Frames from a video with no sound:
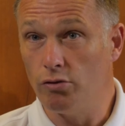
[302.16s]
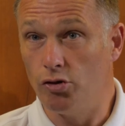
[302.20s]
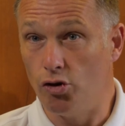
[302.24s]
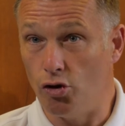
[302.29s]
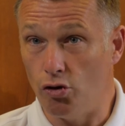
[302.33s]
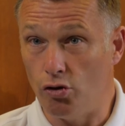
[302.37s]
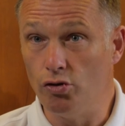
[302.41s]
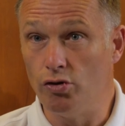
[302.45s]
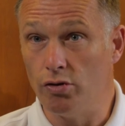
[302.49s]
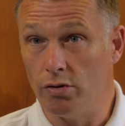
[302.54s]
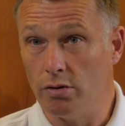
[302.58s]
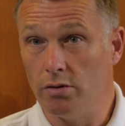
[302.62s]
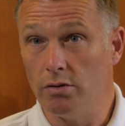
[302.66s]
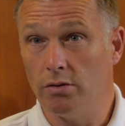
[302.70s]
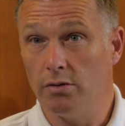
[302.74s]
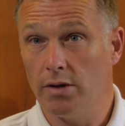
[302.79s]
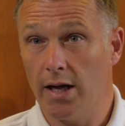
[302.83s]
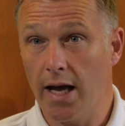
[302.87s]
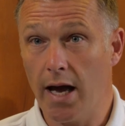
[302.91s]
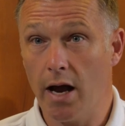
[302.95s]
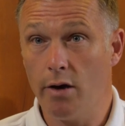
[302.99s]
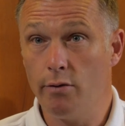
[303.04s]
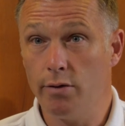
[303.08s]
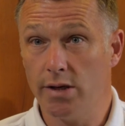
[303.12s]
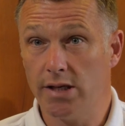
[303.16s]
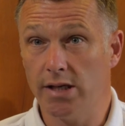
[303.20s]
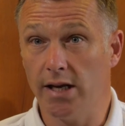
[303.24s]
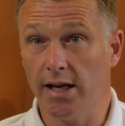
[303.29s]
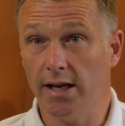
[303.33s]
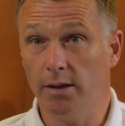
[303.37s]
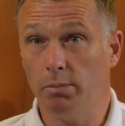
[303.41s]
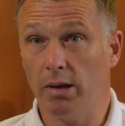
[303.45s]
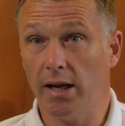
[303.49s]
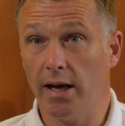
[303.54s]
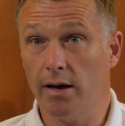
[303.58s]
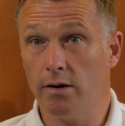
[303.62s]
good Irish
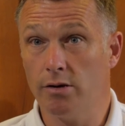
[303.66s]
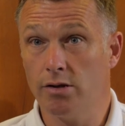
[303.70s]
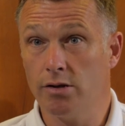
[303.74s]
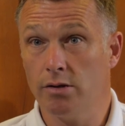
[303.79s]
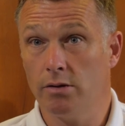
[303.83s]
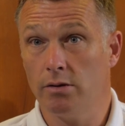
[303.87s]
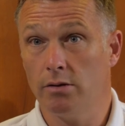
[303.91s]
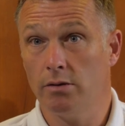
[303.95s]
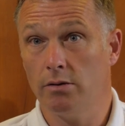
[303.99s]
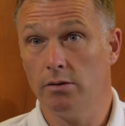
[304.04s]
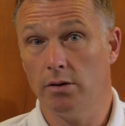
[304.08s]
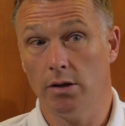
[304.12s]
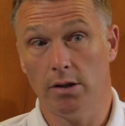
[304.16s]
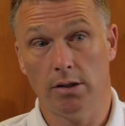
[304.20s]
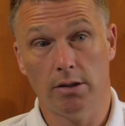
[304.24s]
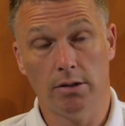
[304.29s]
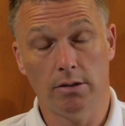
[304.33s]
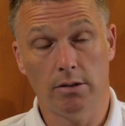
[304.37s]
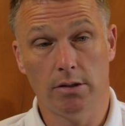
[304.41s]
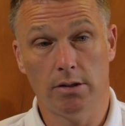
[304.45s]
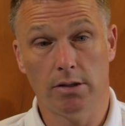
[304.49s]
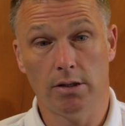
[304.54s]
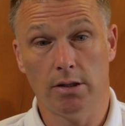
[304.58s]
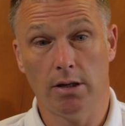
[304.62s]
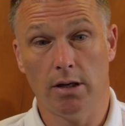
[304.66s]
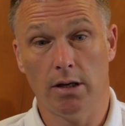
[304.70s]
League players. And